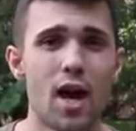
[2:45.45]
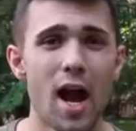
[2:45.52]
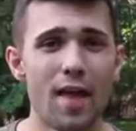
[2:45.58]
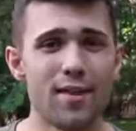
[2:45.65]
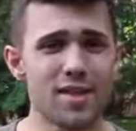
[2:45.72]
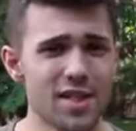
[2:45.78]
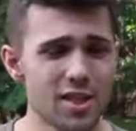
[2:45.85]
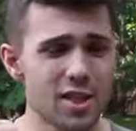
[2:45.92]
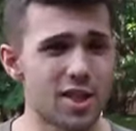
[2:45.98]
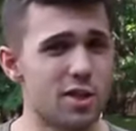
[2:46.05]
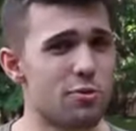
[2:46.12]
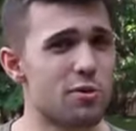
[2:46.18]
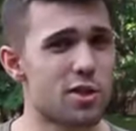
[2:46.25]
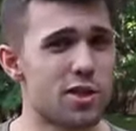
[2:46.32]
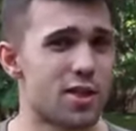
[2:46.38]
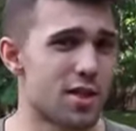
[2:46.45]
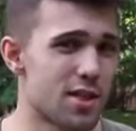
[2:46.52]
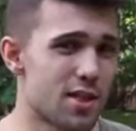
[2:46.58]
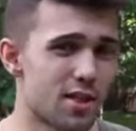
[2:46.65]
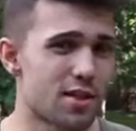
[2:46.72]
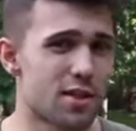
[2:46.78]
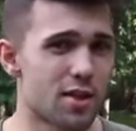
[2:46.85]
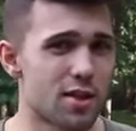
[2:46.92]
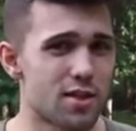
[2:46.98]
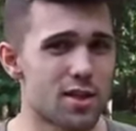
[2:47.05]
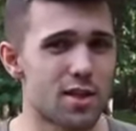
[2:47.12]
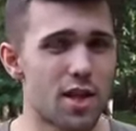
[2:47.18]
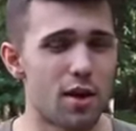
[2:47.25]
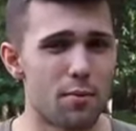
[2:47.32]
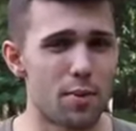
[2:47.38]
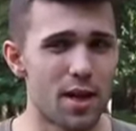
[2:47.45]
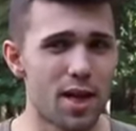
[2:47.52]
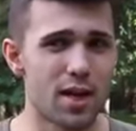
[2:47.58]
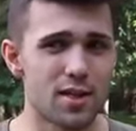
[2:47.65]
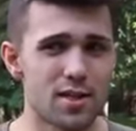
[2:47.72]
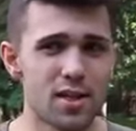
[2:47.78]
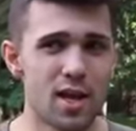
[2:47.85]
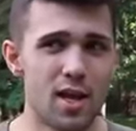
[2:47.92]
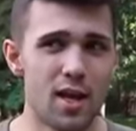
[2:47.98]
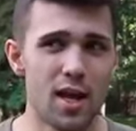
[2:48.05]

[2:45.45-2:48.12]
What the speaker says: And this is a huge statistic to consider, because